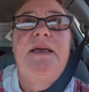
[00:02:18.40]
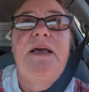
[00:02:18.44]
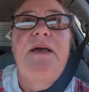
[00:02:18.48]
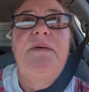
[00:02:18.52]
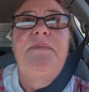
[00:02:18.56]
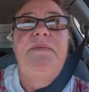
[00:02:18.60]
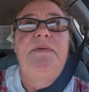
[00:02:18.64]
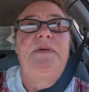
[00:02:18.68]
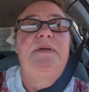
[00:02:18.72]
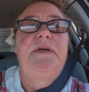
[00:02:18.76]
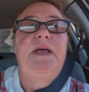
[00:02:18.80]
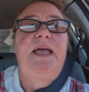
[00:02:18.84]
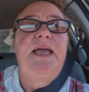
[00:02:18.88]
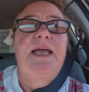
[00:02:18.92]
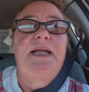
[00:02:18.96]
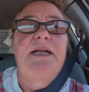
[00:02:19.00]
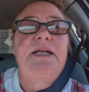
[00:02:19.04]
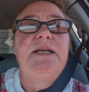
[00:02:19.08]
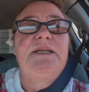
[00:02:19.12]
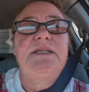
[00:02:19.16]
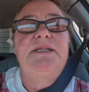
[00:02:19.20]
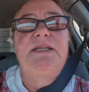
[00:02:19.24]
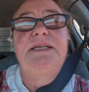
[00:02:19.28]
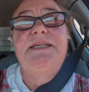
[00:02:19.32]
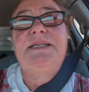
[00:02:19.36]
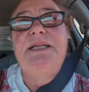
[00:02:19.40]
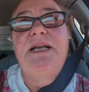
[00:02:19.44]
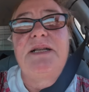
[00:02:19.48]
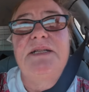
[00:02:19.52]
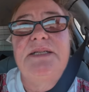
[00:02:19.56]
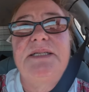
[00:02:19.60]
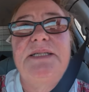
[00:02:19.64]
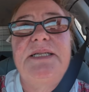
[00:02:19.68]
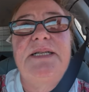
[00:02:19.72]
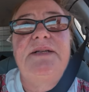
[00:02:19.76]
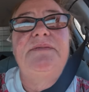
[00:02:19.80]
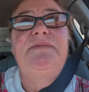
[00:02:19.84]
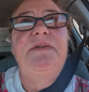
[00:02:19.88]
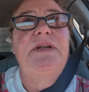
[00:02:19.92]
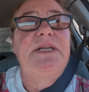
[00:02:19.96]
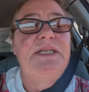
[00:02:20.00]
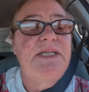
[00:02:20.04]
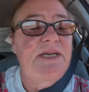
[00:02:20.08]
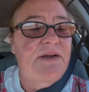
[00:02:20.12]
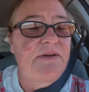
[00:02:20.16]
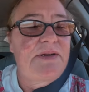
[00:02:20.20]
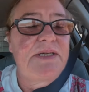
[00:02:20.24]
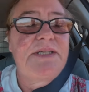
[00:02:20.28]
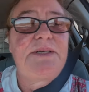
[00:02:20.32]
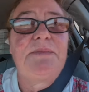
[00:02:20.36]
up ahead because the sun's in a funny
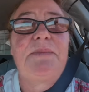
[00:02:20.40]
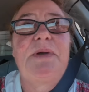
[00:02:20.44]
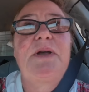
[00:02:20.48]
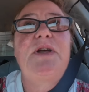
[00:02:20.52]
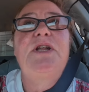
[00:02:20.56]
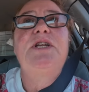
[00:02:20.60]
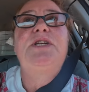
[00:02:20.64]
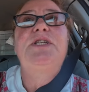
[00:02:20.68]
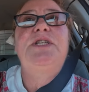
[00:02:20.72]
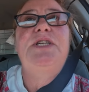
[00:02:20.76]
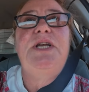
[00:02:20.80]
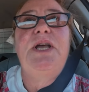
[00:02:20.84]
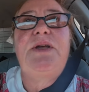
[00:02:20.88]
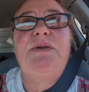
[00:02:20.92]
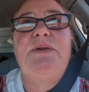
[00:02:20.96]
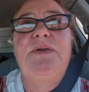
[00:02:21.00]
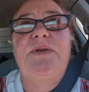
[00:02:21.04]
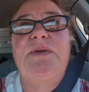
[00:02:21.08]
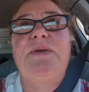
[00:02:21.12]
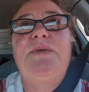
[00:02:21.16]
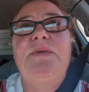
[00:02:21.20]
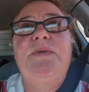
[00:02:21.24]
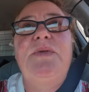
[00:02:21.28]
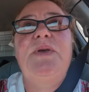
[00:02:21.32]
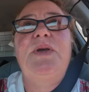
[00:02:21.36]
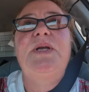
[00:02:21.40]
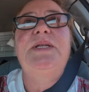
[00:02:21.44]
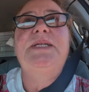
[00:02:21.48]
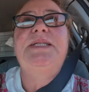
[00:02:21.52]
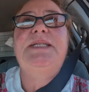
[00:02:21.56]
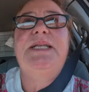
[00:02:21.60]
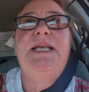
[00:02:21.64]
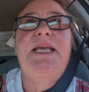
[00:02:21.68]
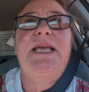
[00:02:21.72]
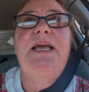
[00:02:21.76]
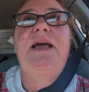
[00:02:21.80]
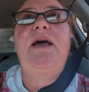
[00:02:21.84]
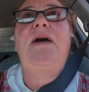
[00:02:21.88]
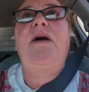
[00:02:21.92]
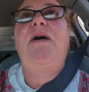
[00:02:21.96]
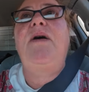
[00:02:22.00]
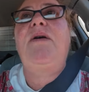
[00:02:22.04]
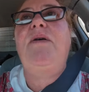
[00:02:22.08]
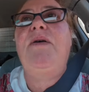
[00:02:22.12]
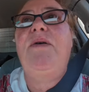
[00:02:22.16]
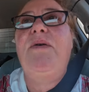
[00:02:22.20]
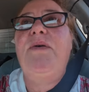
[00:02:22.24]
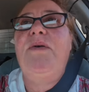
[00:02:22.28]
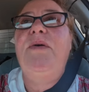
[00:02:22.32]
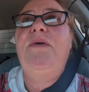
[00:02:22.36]
direction, but I'm going to show you. You can see a
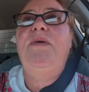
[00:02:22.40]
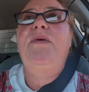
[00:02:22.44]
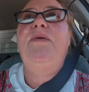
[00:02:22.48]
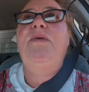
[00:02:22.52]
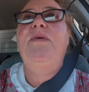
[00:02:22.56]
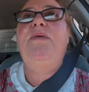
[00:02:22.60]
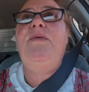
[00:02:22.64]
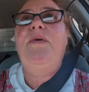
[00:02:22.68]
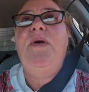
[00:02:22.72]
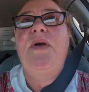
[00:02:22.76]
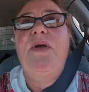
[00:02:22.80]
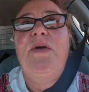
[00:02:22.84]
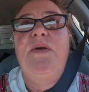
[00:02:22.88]
whole